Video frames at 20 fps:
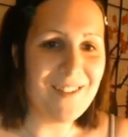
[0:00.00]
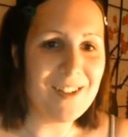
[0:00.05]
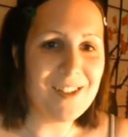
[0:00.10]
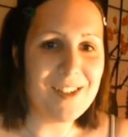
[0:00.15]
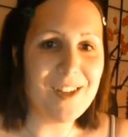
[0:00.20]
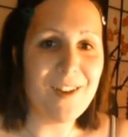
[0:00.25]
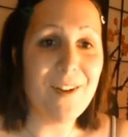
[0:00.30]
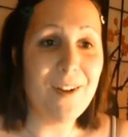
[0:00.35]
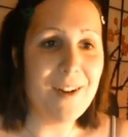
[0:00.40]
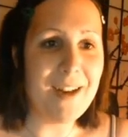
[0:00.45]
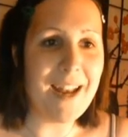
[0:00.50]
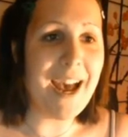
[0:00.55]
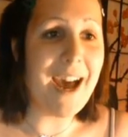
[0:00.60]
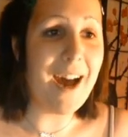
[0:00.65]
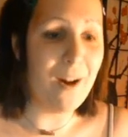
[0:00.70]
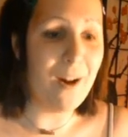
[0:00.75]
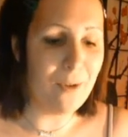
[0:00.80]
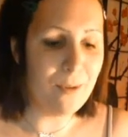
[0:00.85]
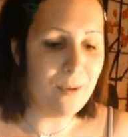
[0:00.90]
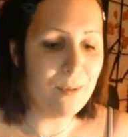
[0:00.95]
so
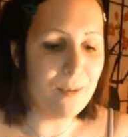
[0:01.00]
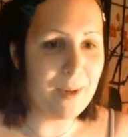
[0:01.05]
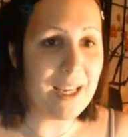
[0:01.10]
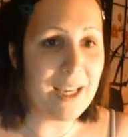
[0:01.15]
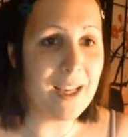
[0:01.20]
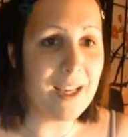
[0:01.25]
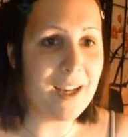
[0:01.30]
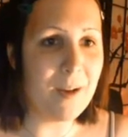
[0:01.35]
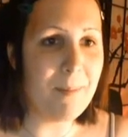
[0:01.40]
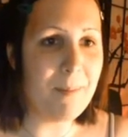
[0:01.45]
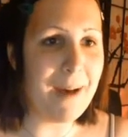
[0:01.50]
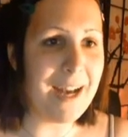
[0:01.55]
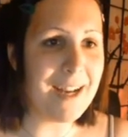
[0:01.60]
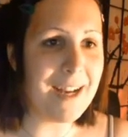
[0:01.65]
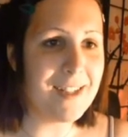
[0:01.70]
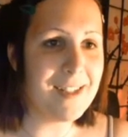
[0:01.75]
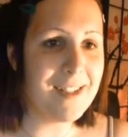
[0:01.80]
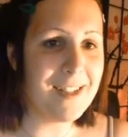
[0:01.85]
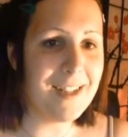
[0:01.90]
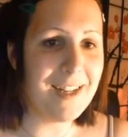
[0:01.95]
now we can go
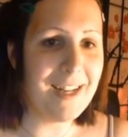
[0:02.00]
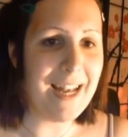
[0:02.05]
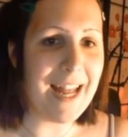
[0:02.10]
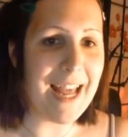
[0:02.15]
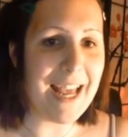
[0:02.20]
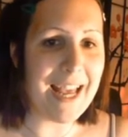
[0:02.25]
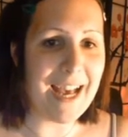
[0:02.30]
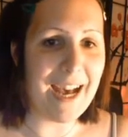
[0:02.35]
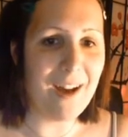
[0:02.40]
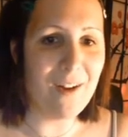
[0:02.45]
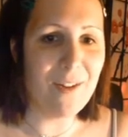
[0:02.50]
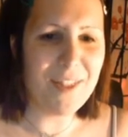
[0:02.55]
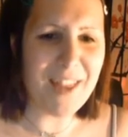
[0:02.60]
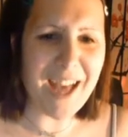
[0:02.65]
back to layout.